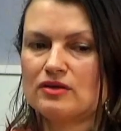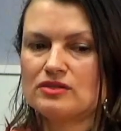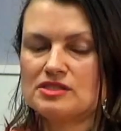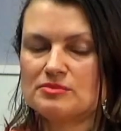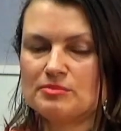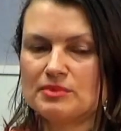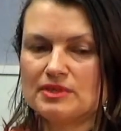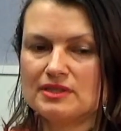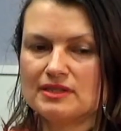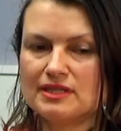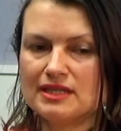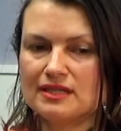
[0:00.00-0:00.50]

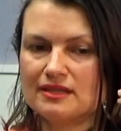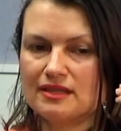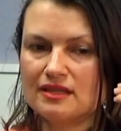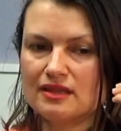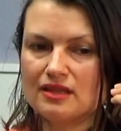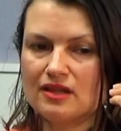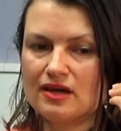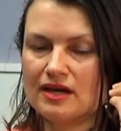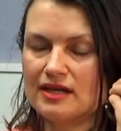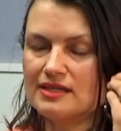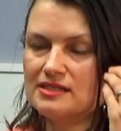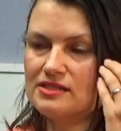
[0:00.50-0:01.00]
ultimately the
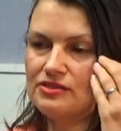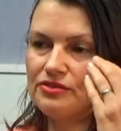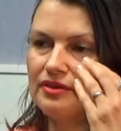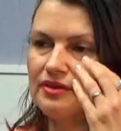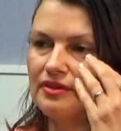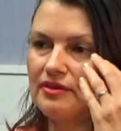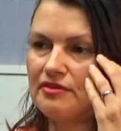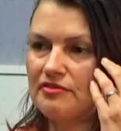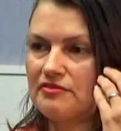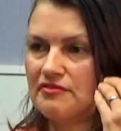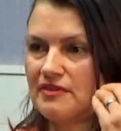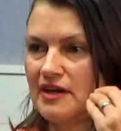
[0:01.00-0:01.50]
lines are in
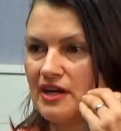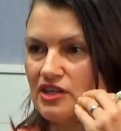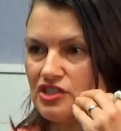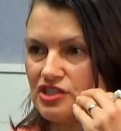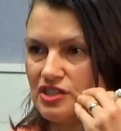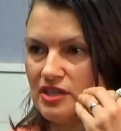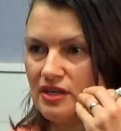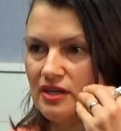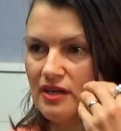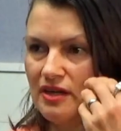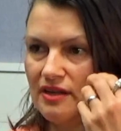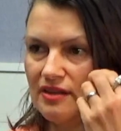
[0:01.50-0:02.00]
the
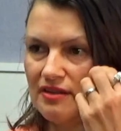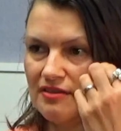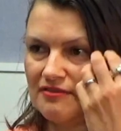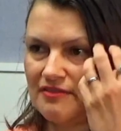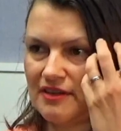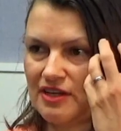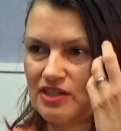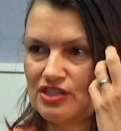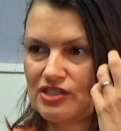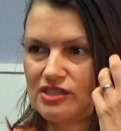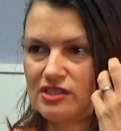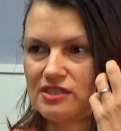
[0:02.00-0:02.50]
fascia, and the
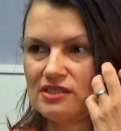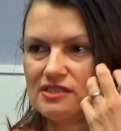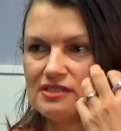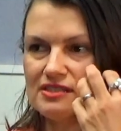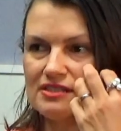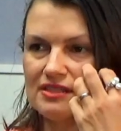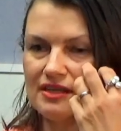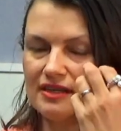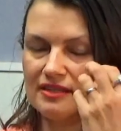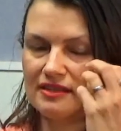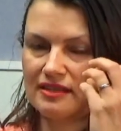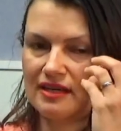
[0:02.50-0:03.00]
fascia is
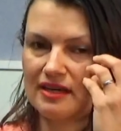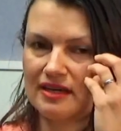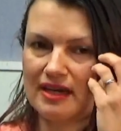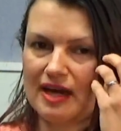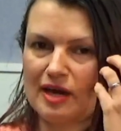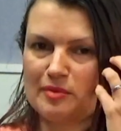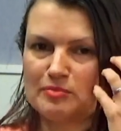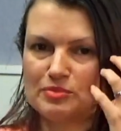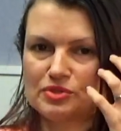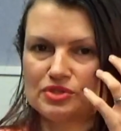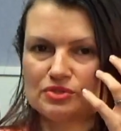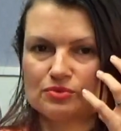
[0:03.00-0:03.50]
like that
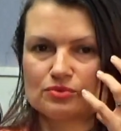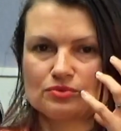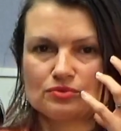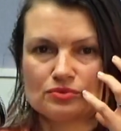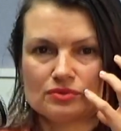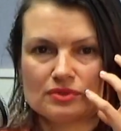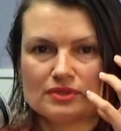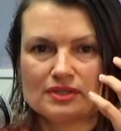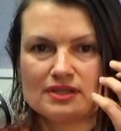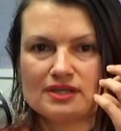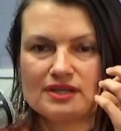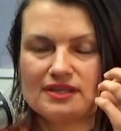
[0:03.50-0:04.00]
capsule
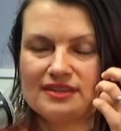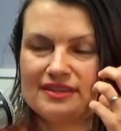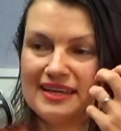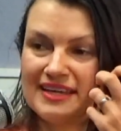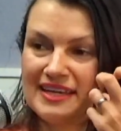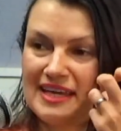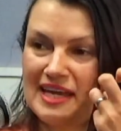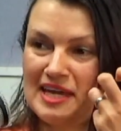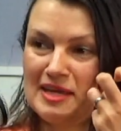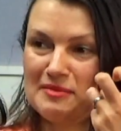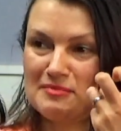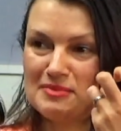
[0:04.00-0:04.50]
that
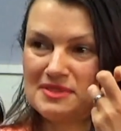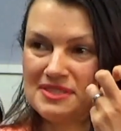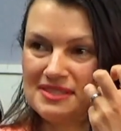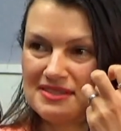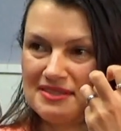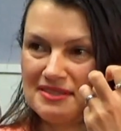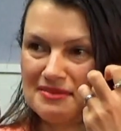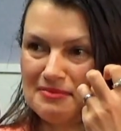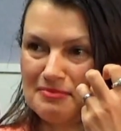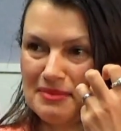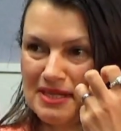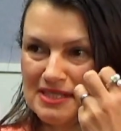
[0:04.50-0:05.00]
keeps
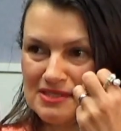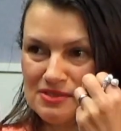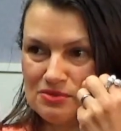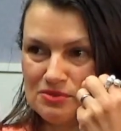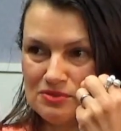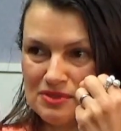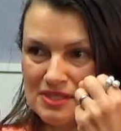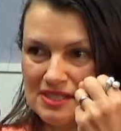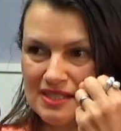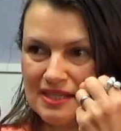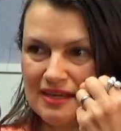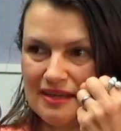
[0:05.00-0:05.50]
the muscle
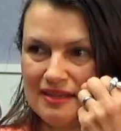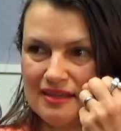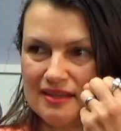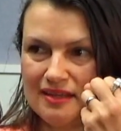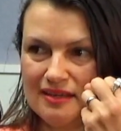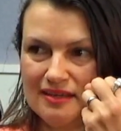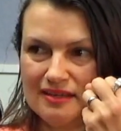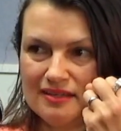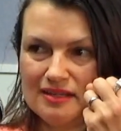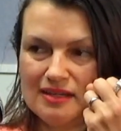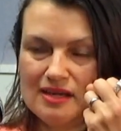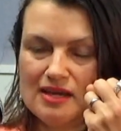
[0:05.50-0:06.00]
together.